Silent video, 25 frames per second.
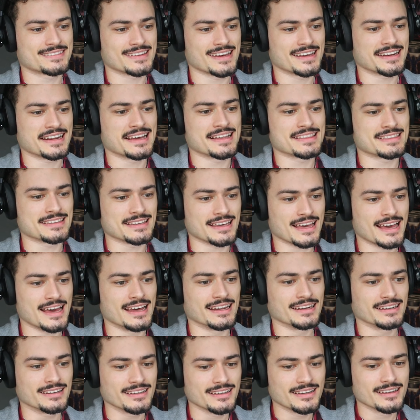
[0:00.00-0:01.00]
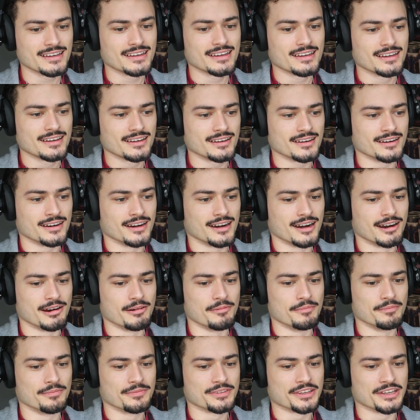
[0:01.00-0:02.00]
said at the end,
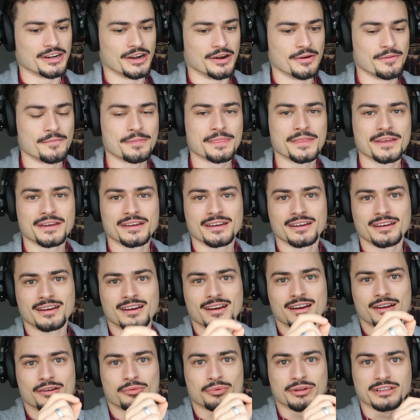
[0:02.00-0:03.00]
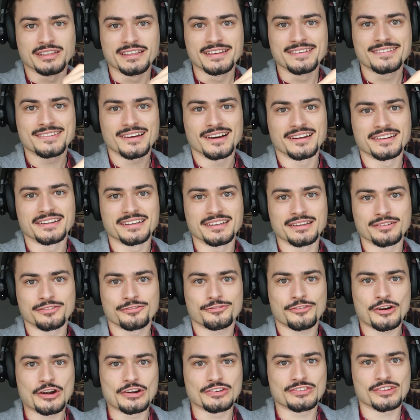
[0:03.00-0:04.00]
released on the
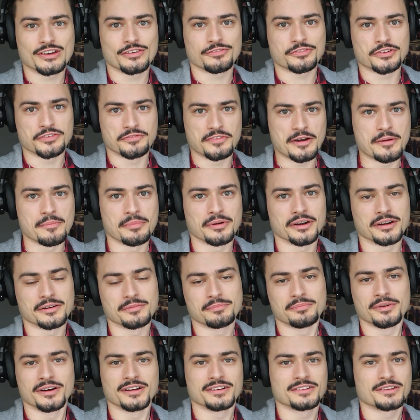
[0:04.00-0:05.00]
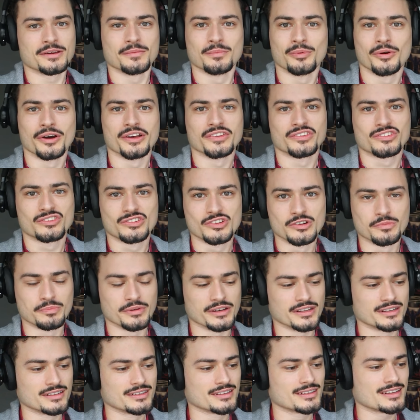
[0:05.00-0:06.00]
1st of November, but your boy is
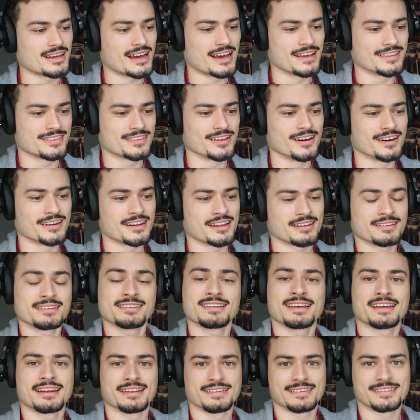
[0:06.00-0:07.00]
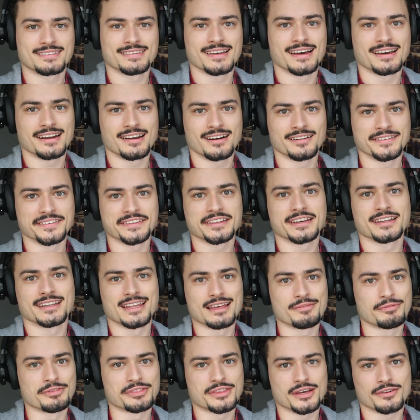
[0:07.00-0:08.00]
stupid. I thought that it said on the
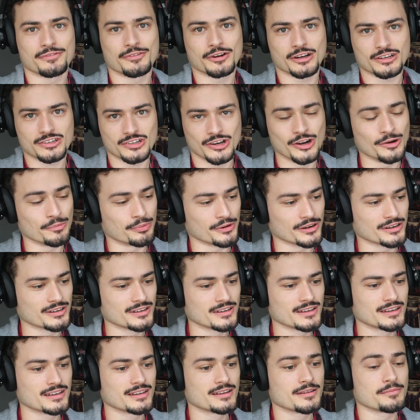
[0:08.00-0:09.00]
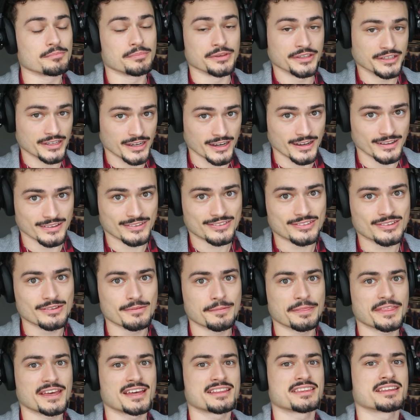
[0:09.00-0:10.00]
11th of October. Because
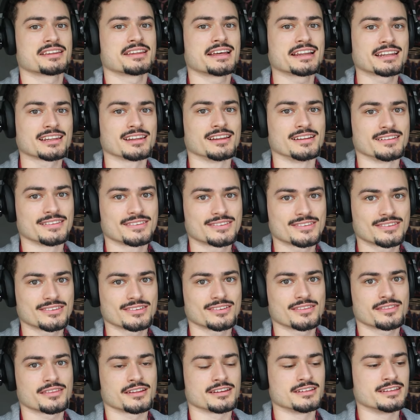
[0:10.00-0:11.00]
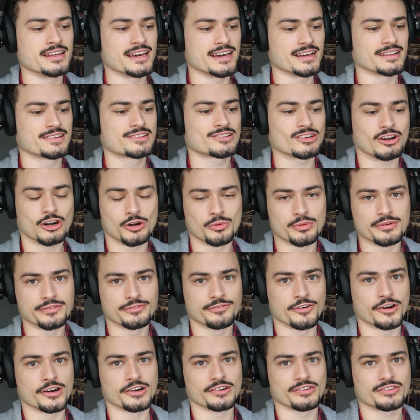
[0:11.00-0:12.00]
in the Netherlands, the dates are
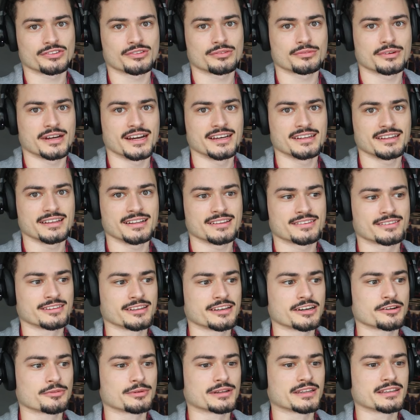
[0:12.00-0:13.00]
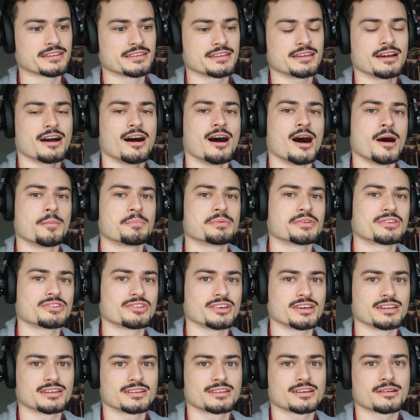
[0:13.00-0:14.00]
reversed, right? It's literally the
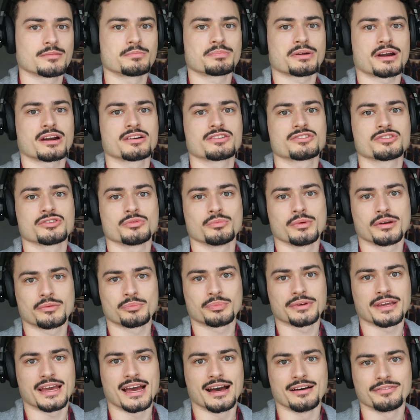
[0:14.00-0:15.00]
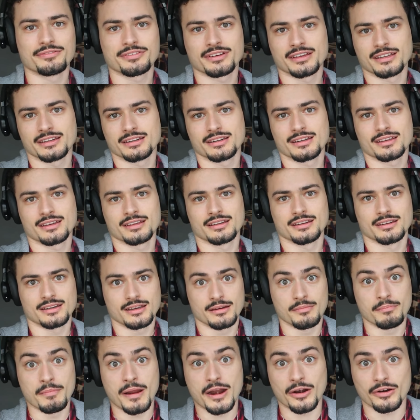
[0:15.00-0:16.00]
opposite compared to what we have in
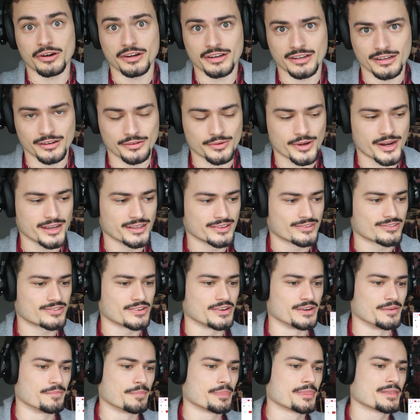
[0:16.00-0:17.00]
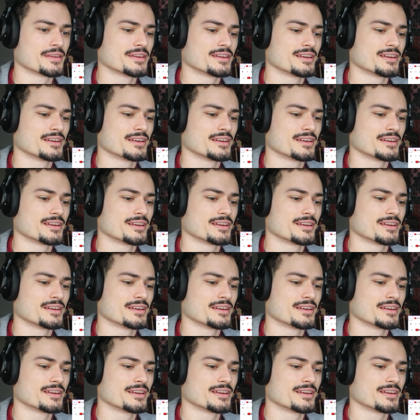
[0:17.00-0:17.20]
America, right? So,